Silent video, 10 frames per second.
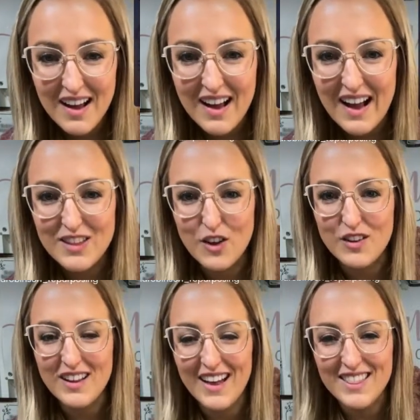
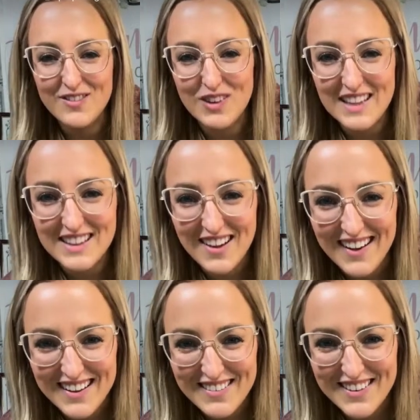I really thought
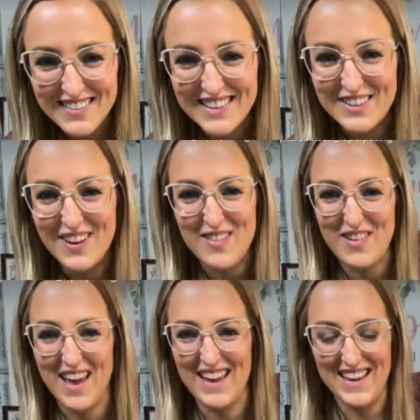you would only do white
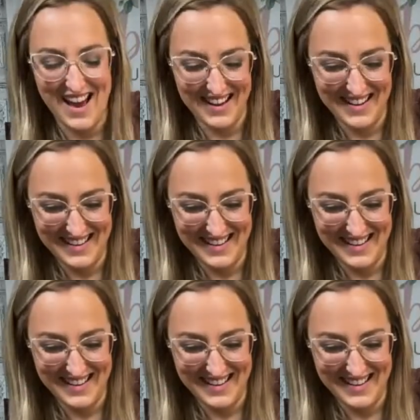paint. Yeah.